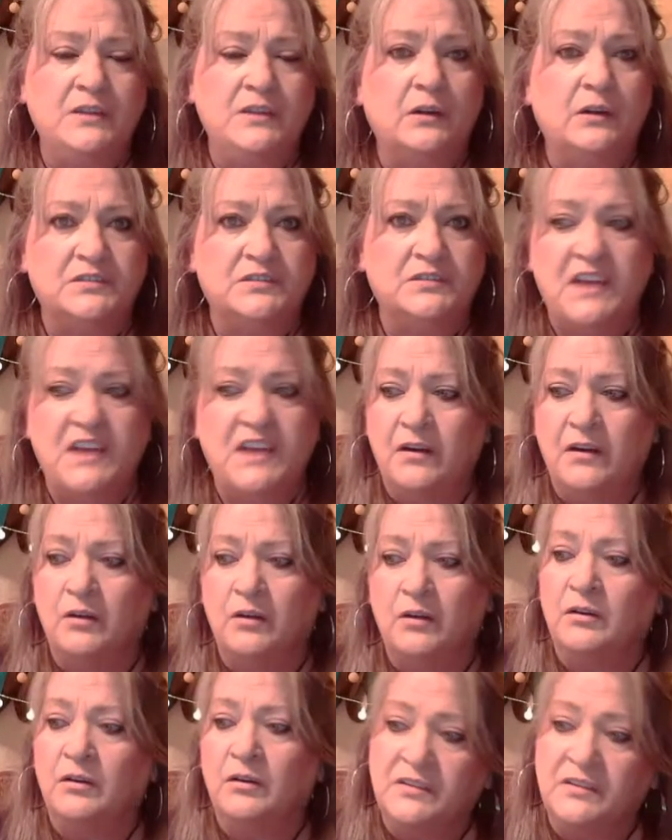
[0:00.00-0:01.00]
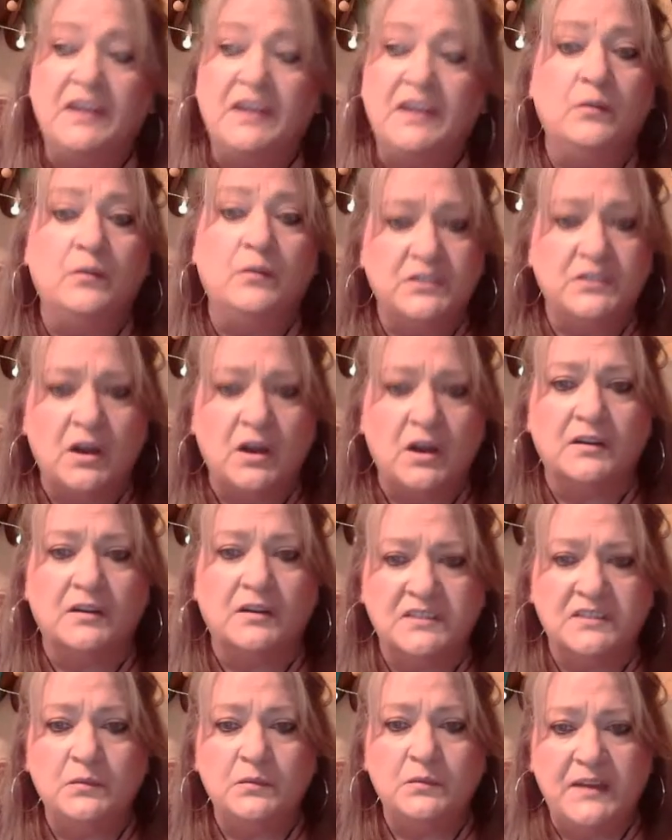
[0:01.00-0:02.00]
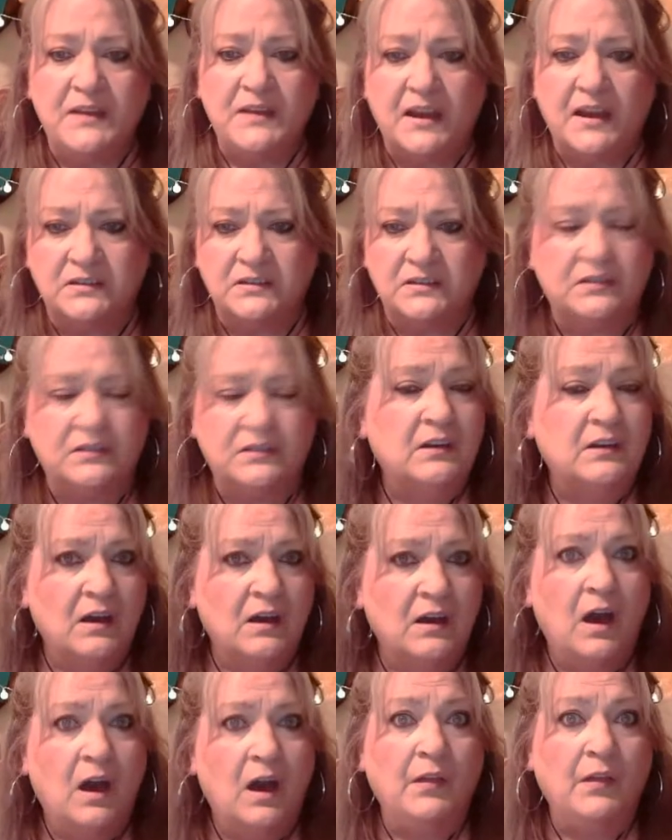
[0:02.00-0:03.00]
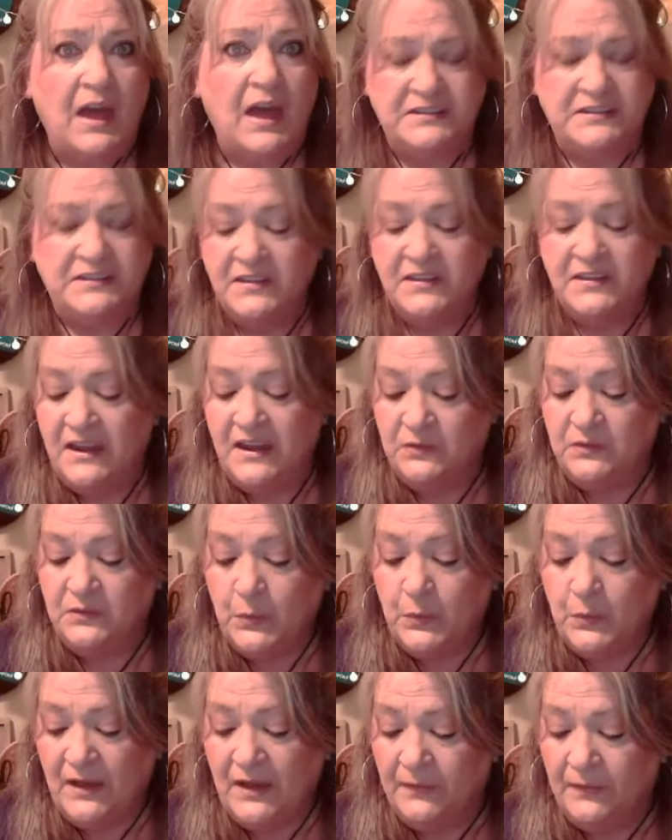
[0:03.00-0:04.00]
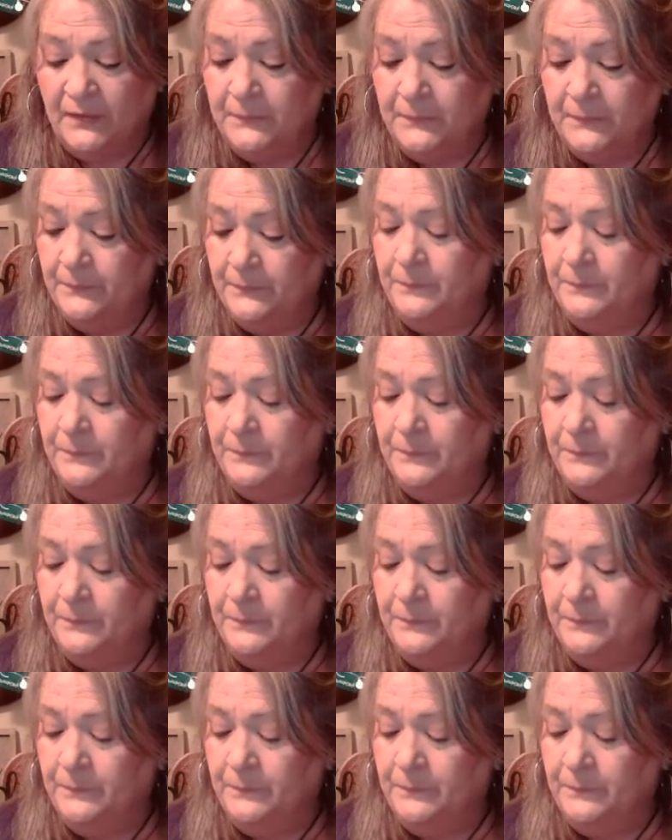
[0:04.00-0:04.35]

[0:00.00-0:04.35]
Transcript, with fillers: you know, scare her because I know the dogs can react a lot to that as well.